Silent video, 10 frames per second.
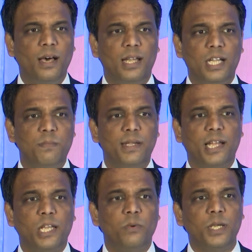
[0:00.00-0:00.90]
let me
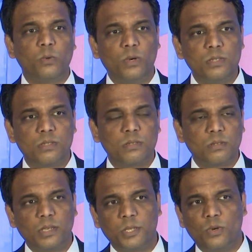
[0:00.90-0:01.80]
tell you, it
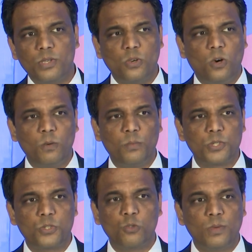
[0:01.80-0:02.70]
was, it was
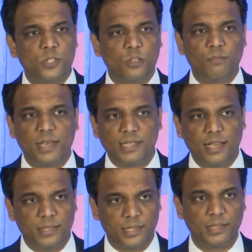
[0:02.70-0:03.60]
almost two months of my
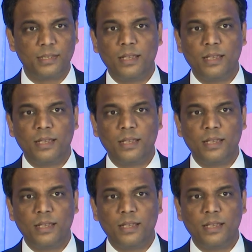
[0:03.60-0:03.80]
salary